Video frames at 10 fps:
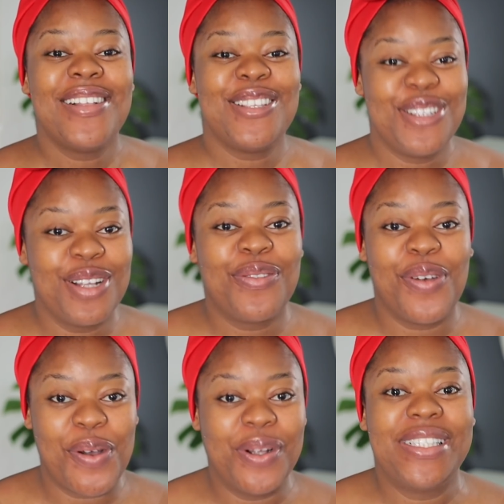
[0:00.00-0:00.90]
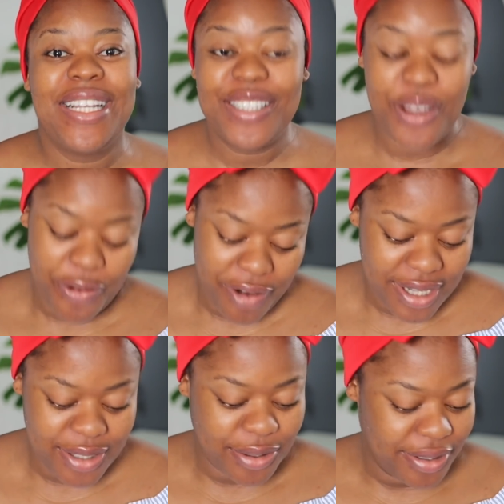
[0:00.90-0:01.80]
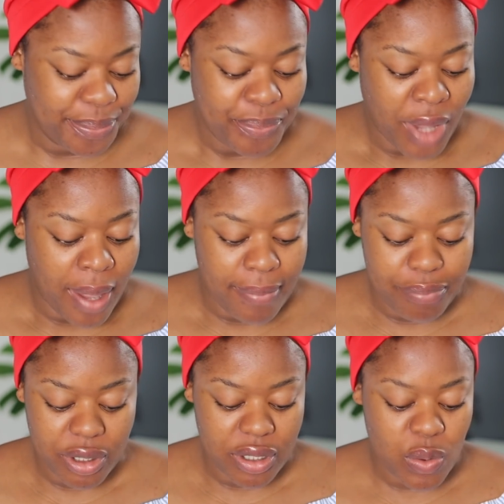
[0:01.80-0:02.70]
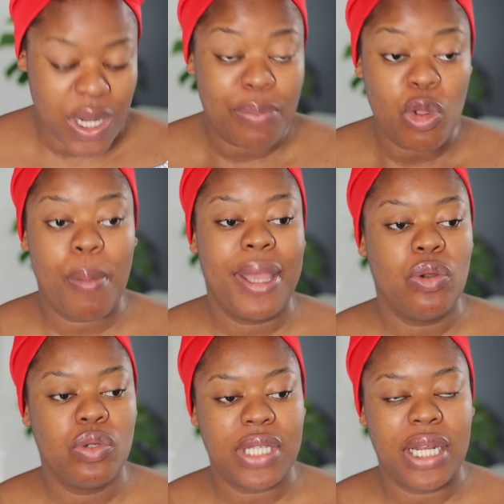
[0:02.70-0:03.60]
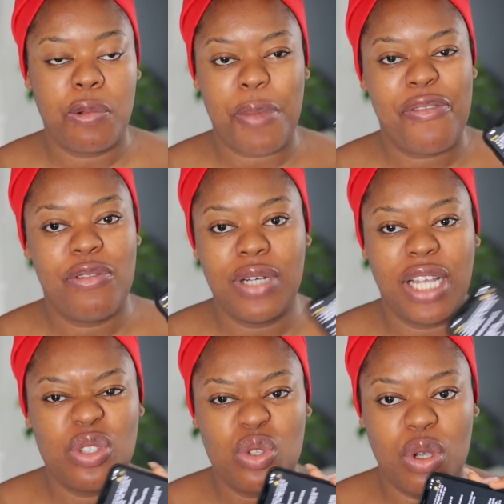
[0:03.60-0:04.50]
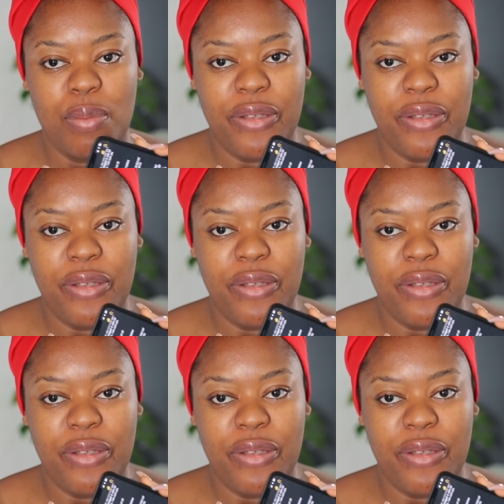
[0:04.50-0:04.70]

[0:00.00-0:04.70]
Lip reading: just for content creation, but when I'm not on my notes and I'm on my phone, I just do it on my